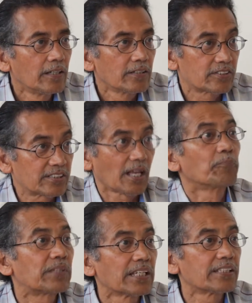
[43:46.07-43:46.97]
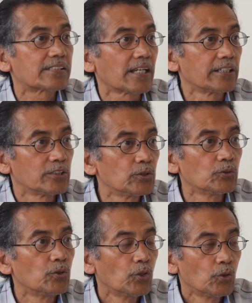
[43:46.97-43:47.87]
something inside
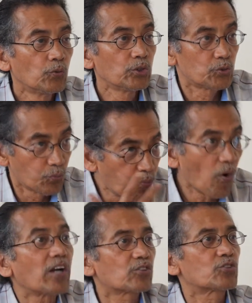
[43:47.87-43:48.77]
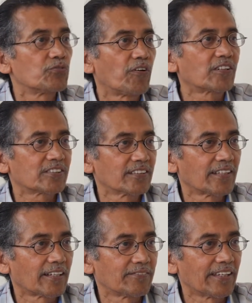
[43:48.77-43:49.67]
you which wants to function
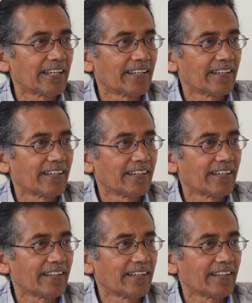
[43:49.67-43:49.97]
that way.